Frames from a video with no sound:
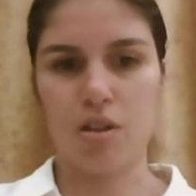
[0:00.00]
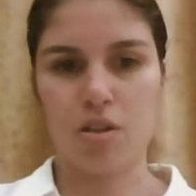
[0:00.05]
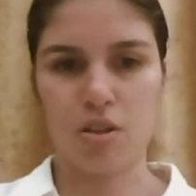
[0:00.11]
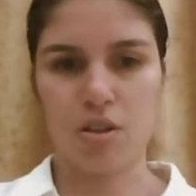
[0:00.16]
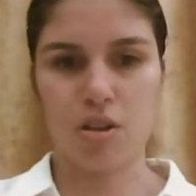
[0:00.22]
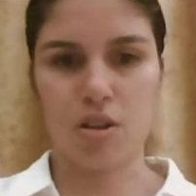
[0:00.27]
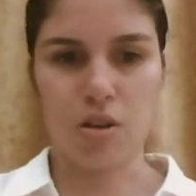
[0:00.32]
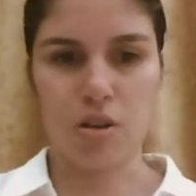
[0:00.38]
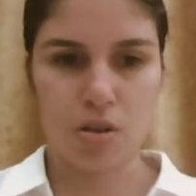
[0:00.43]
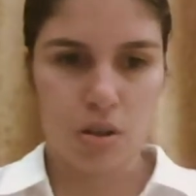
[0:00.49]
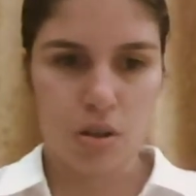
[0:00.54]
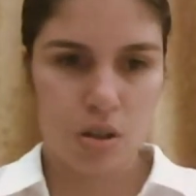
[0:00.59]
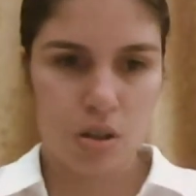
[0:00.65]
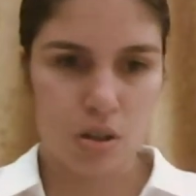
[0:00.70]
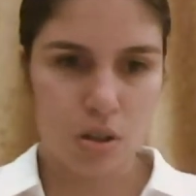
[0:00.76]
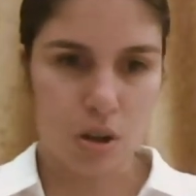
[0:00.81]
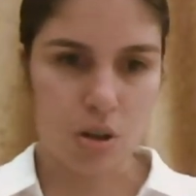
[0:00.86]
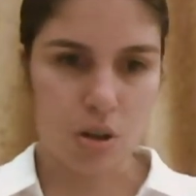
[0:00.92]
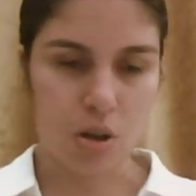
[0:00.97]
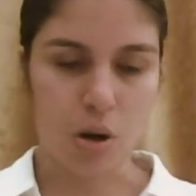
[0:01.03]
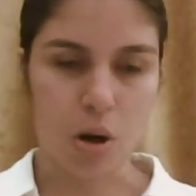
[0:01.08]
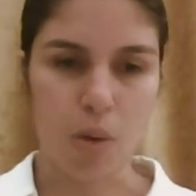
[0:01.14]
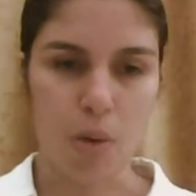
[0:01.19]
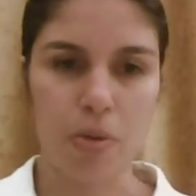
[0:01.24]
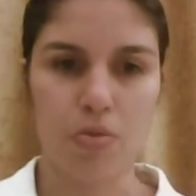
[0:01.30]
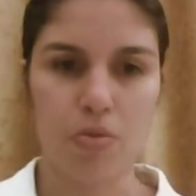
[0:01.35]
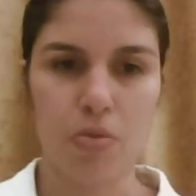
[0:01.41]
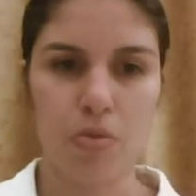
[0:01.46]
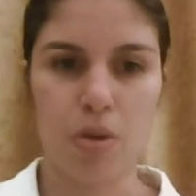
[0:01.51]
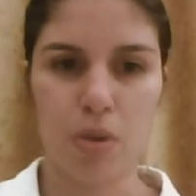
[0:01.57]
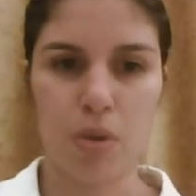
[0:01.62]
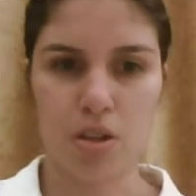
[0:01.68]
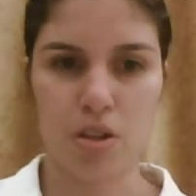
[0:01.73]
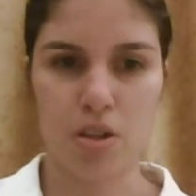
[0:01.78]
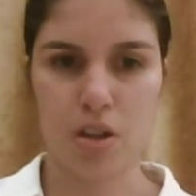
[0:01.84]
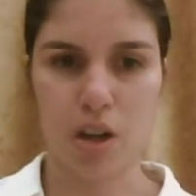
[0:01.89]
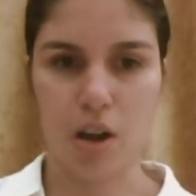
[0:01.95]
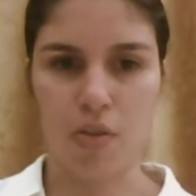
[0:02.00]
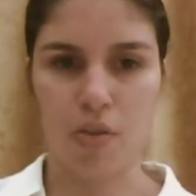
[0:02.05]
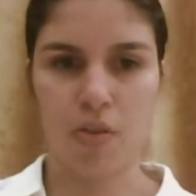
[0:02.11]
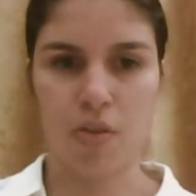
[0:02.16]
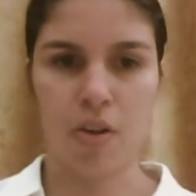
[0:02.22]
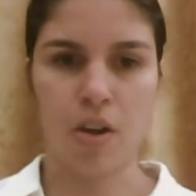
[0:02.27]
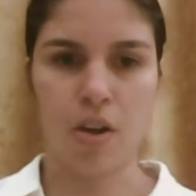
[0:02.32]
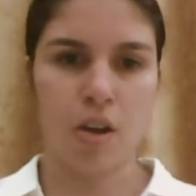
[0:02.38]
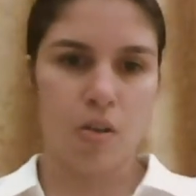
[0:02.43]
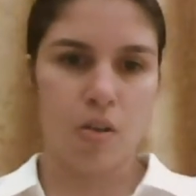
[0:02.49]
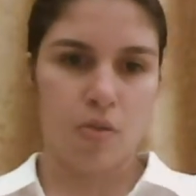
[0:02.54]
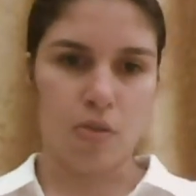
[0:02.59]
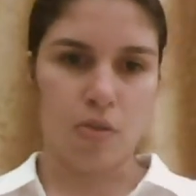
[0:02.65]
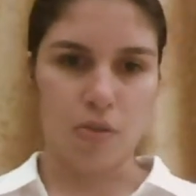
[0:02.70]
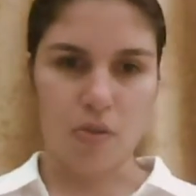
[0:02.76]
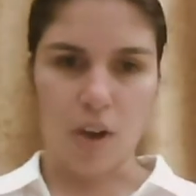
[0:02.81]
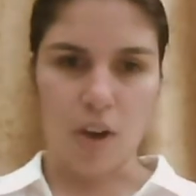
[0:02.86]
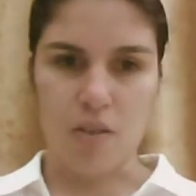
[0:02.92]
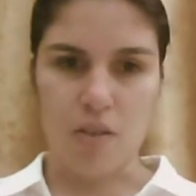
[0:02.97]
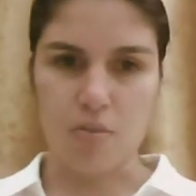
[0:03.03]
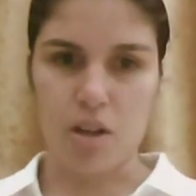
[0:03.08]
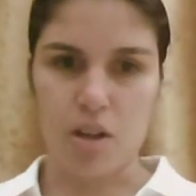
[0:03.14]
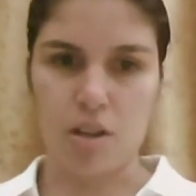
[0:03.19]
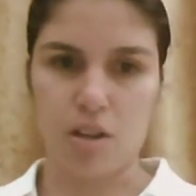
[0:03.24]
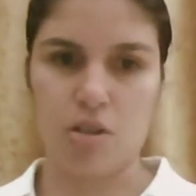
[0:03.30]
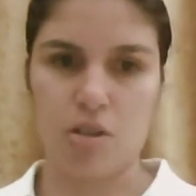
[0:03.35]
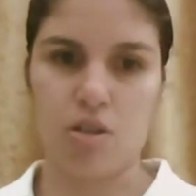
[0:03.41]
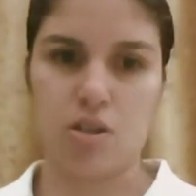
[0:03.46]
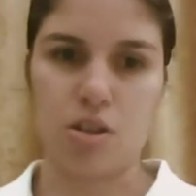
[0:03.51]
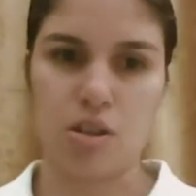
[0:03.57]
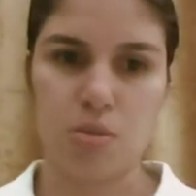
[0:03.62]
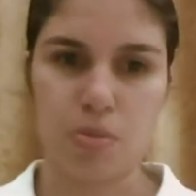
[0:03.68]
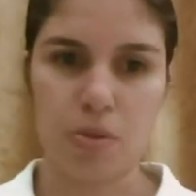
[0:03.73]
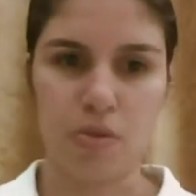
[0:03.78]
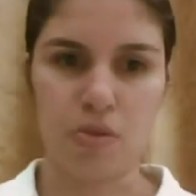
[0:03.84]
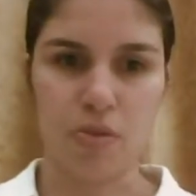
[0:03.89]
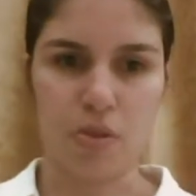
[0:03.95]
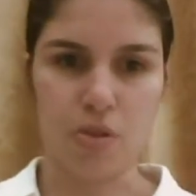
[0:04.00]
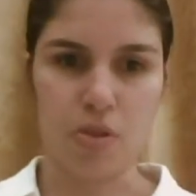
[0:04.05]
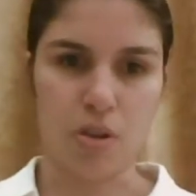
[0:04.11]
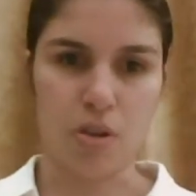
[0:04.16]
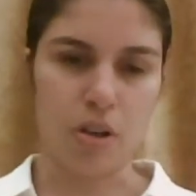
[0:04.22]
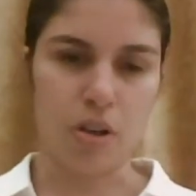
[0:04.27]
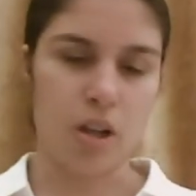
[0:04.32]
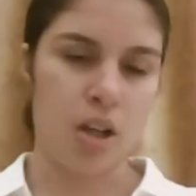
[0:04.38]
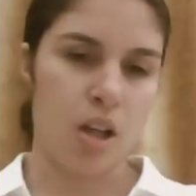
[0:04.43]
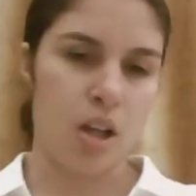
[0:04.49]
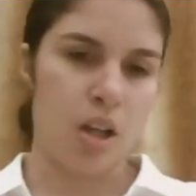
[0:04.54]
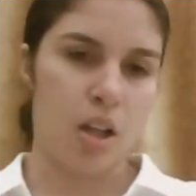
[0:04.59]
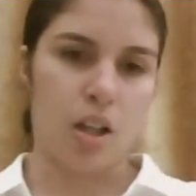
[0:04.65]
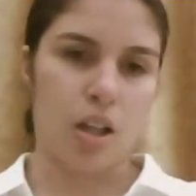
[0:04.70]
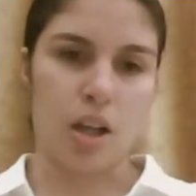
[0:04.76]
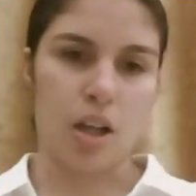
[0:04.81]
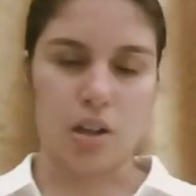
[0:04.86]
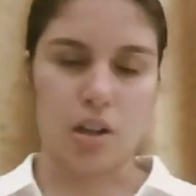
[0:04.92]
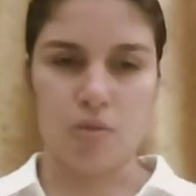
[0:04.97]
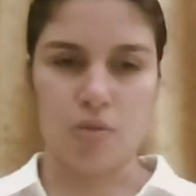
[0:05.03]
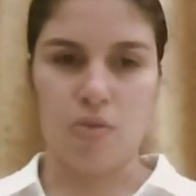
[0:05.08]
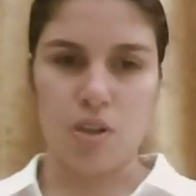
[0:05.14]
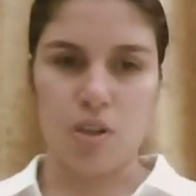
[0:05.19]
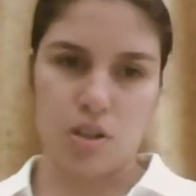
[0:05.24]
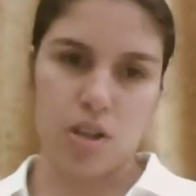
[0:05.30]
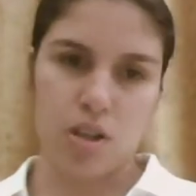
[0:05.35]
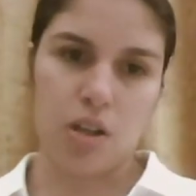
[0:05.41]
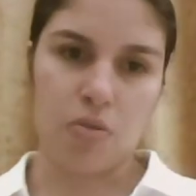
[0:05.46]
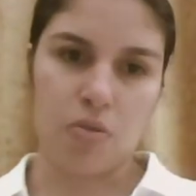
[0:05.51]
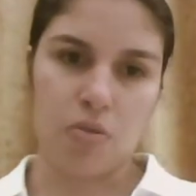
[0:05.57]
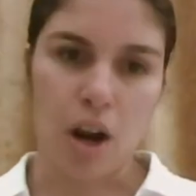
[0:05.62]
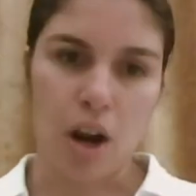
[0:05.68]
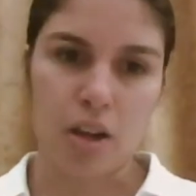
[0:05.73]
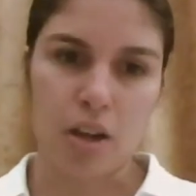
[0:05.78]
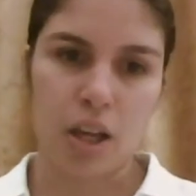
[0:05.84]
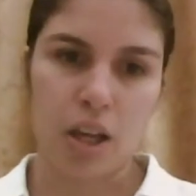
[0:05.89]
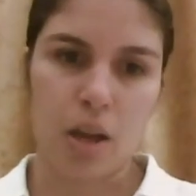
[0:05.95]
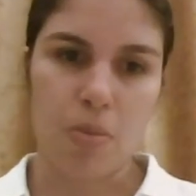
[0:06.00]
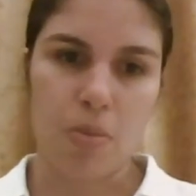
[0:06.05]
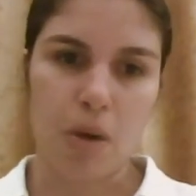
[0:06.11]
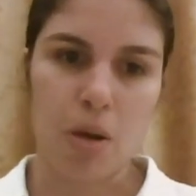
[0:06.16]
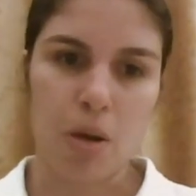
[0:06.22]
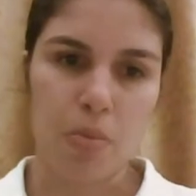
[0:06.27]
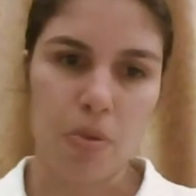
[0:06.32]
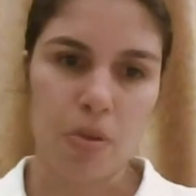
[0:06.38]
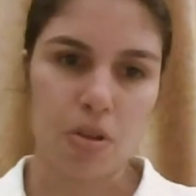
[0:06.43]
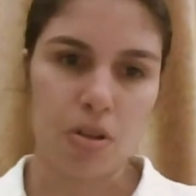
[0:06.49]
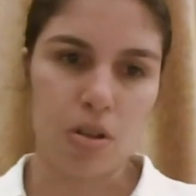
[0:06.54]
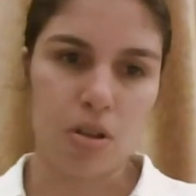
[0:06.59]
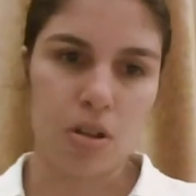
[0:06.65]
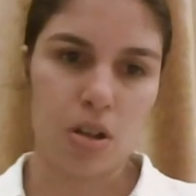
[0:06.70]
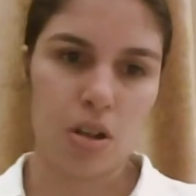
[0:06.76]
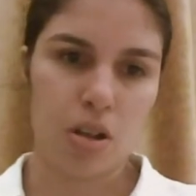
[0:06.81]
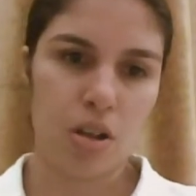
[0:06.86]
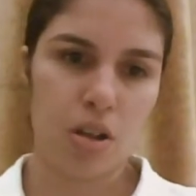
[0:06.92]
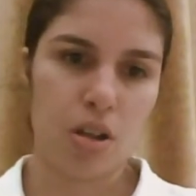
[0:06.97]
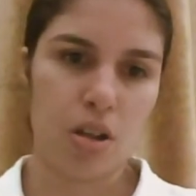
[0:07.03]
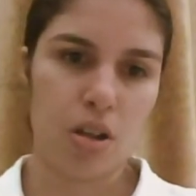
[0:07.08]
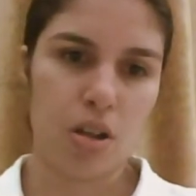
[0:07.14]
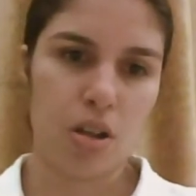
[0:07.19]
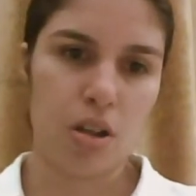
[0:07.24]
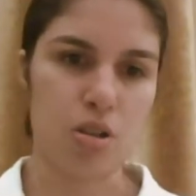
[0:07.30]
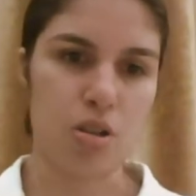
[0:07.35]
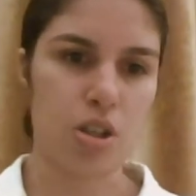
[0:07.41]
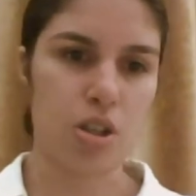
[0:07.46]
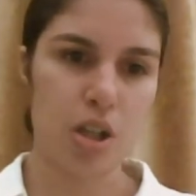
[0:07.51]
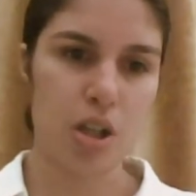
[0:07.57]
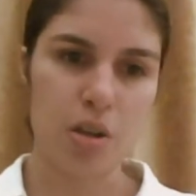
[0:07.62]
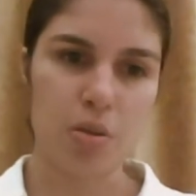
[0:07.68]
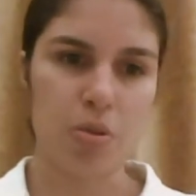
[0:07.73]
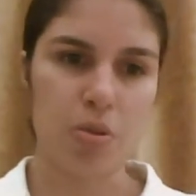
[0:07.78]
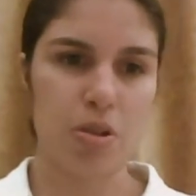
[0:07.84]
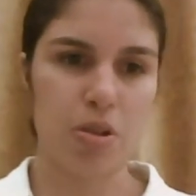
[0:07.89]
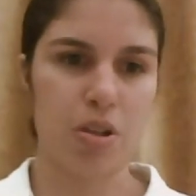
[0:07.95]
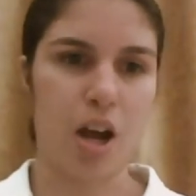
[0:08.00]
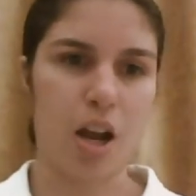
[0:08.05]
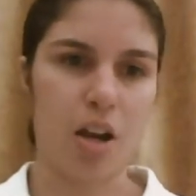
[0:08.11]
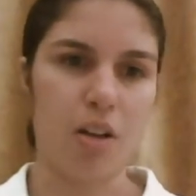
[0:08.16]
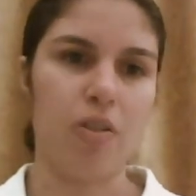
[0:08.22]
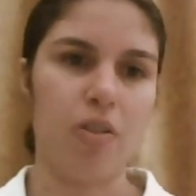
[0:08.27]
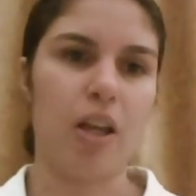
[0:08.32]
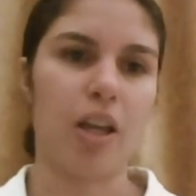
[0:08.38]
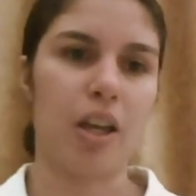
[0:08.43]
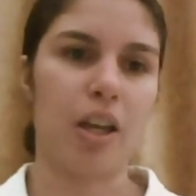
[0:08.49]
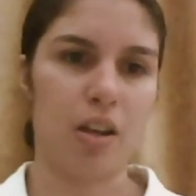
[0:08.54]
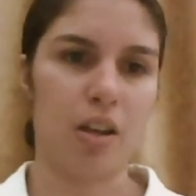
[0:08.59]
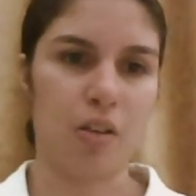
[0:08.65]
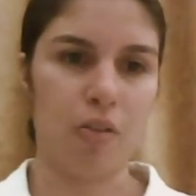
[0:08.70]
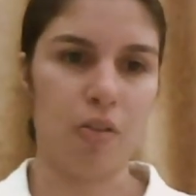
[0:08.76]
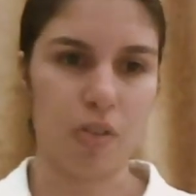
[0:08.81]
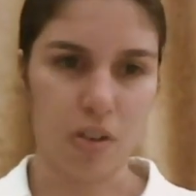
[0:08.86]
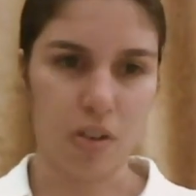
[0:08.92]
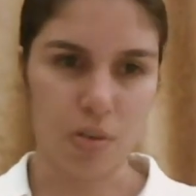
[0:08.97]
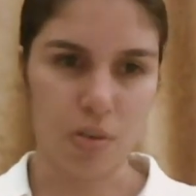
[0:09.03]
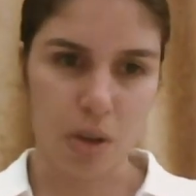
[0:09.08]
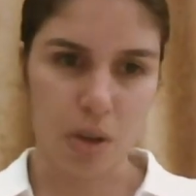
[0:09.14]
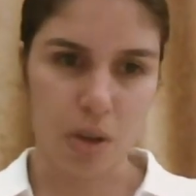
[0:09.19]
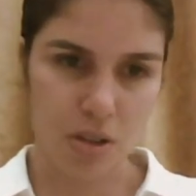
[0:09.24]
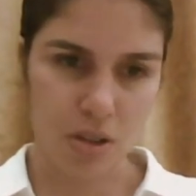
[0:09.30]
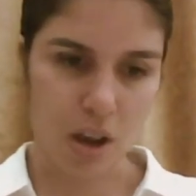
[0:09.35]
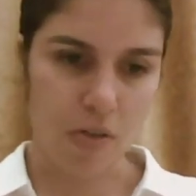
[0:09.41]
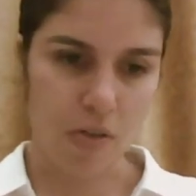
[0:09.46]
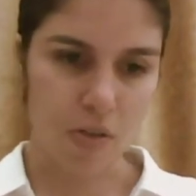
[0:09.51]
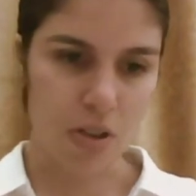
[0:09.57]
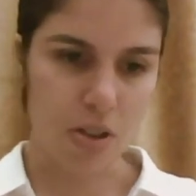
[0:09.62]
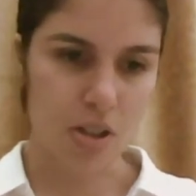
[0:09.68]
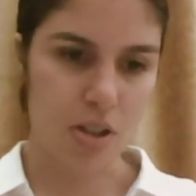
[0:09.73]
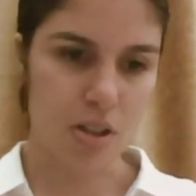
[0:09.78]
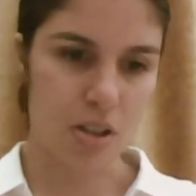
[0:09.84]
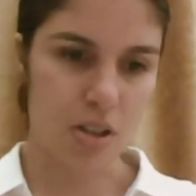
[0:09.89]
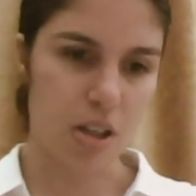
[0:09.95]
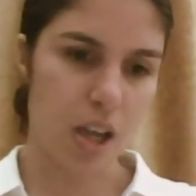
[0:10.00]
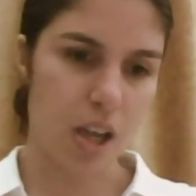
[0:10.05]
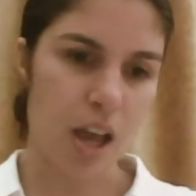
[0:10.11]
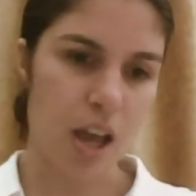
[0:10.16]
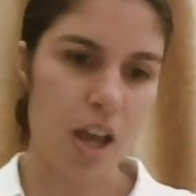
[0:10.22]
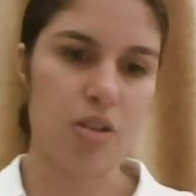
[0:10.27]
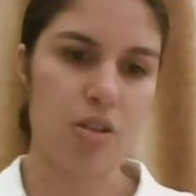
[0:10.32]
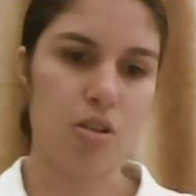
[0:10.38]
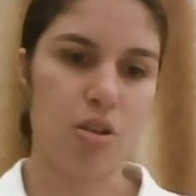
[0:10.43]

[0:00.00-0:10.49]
So go up and read my stuff for 5 minutes just before like a visiting writer came up, and so she was kind of like getting a feel of my stuff, and she said, yeah,